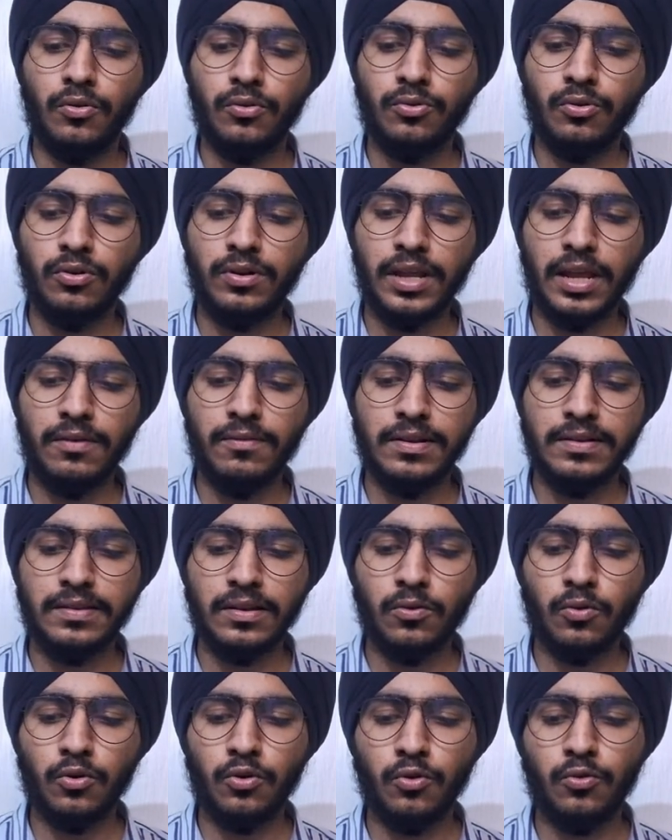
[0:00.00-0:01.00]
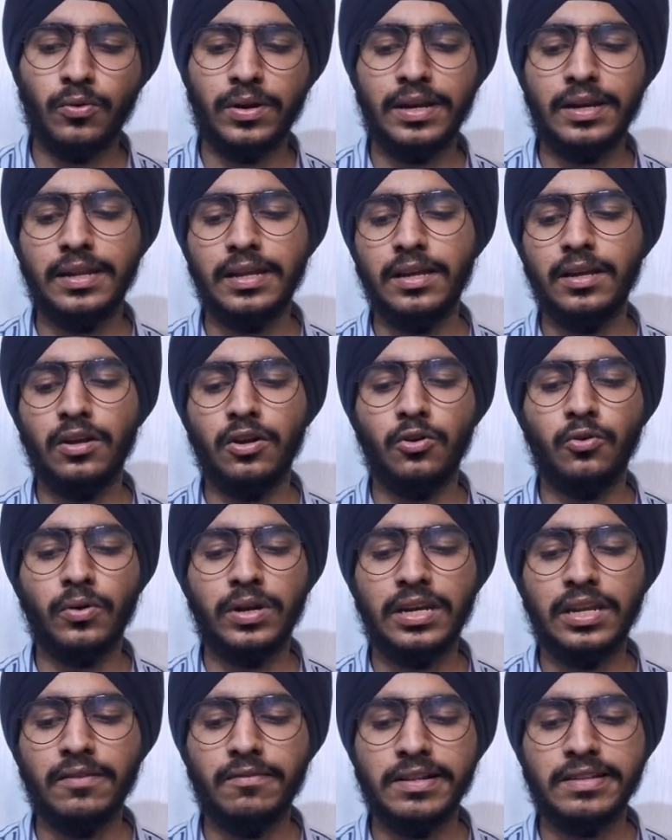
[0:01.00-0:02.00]
So 10 will say go to 20.
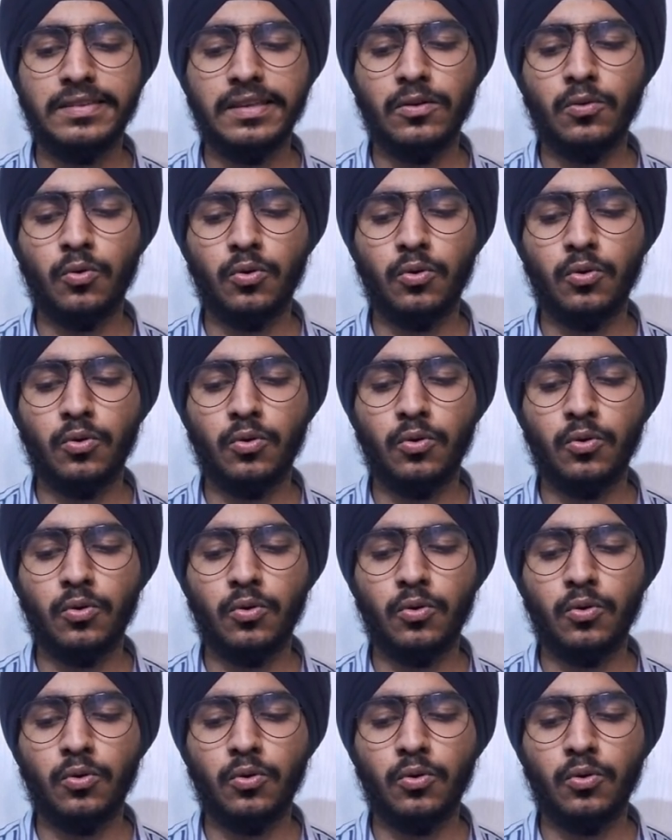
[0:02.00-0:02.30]
20 will say